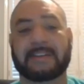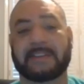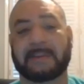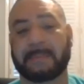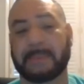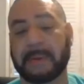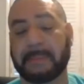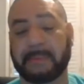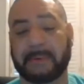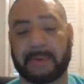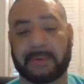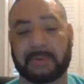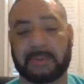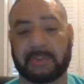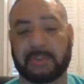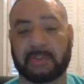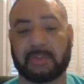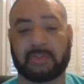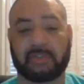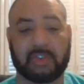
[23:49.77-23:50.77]
Some people
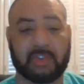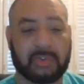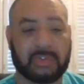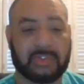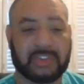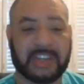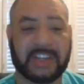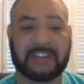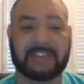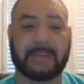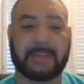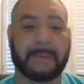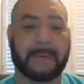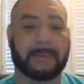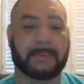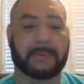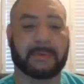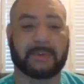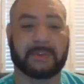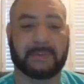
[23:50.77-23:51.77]
do juicing, some
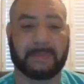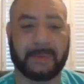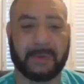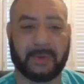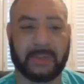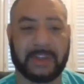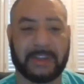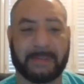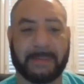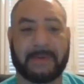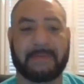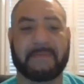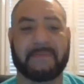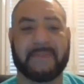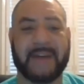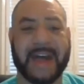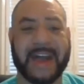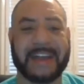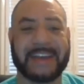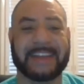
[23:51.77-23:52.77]
people do smoothies, but
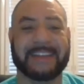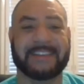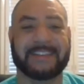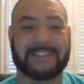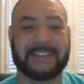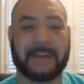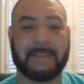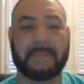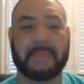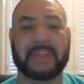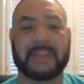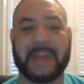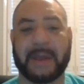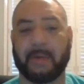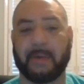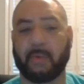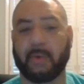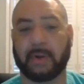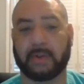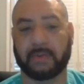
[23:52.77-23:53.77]
finding something
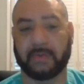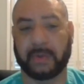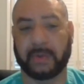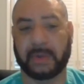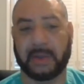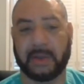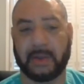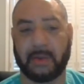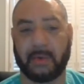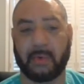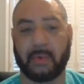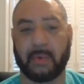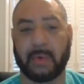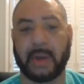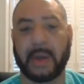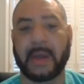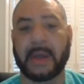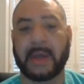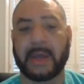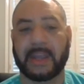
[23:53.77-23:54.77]
that works for
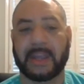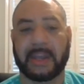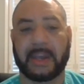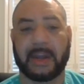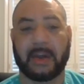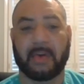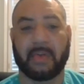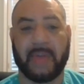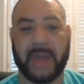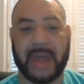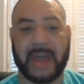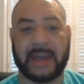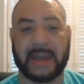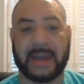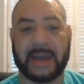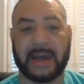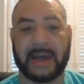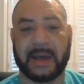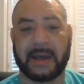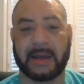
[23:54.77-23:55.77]
you,
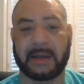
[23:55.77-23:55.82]
that